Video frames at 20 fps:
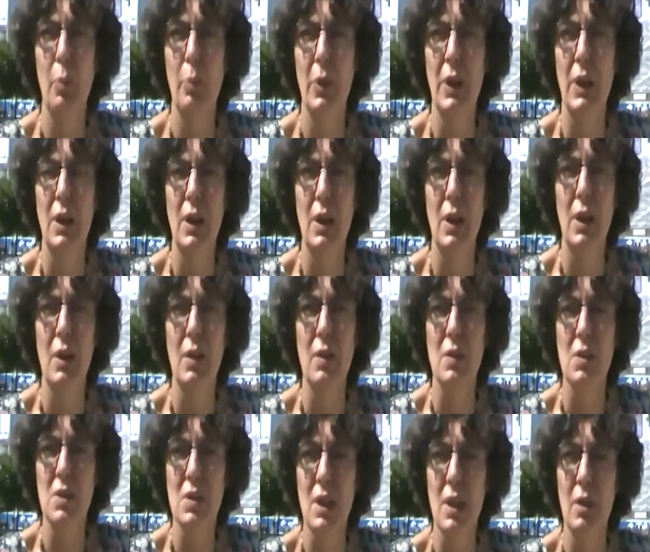be
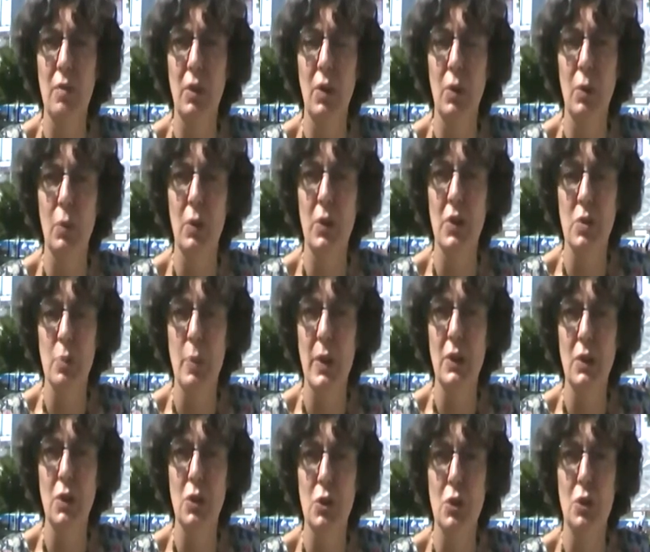either saving or
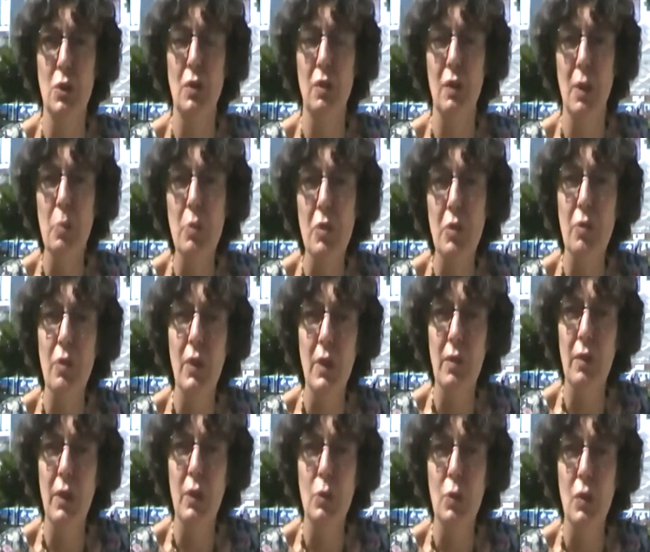expenditure of up to
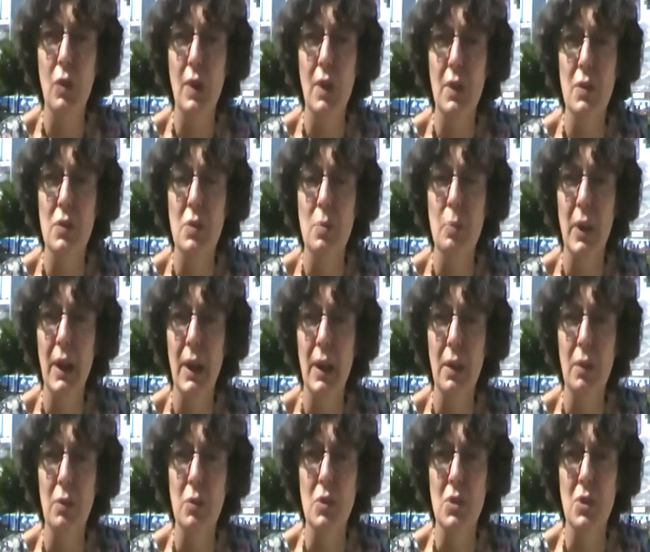
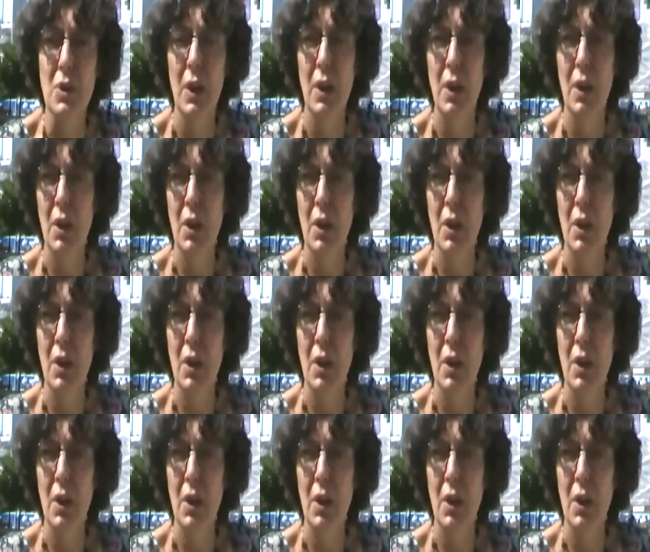£500,000.